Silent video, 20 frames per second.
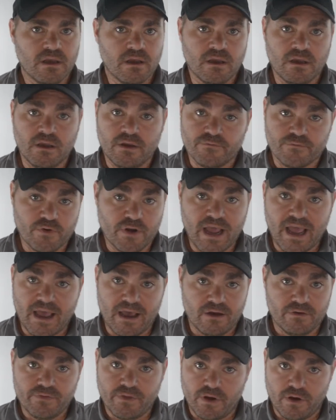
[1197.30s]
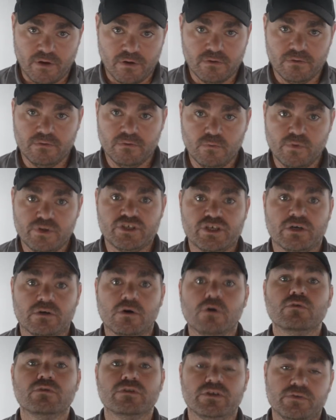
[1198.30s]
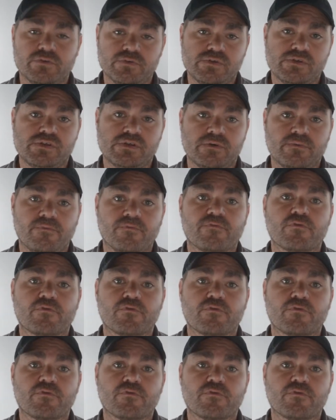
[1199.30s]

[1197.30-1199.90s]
For now, though, we shall only use them for